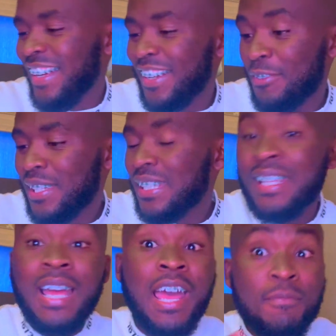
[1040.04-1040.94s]

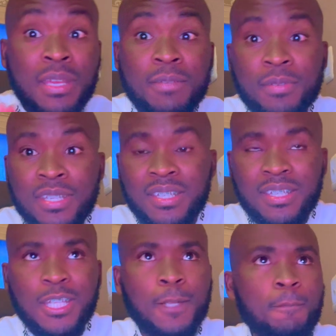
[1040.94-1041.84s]
Basically, I made
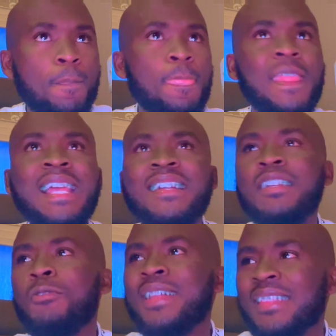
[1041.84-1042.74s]
peace. Like the
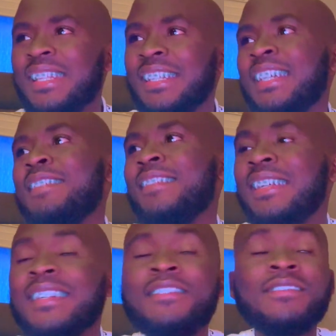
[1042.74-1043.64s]
one thing that
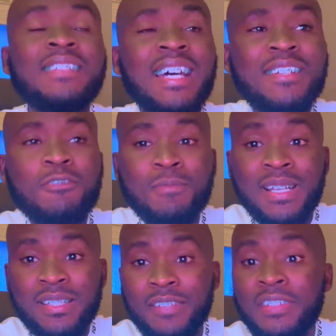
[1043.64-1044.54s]
I've done for
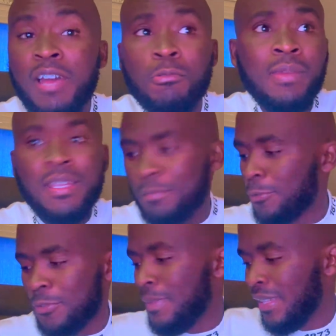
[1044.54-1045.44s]
myself, now I will make peace
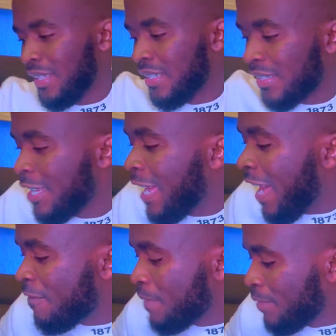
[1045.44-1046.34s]
with my things.
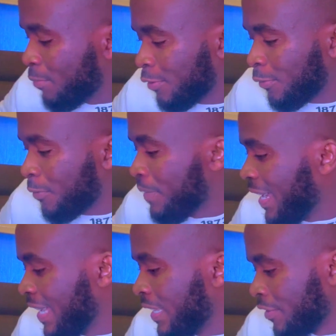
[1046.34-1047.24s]
I've made peace with my
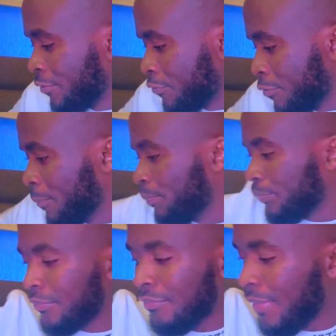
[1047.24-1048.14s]
head doesn't grow.
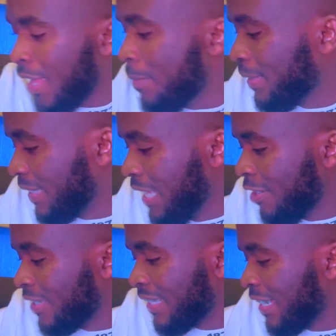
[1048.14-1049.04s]
But now
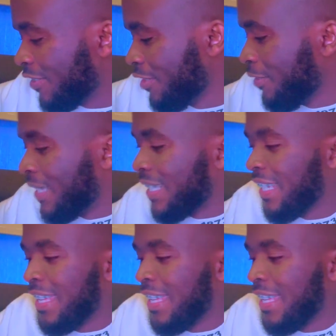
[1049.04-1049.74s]
it's like, you know what?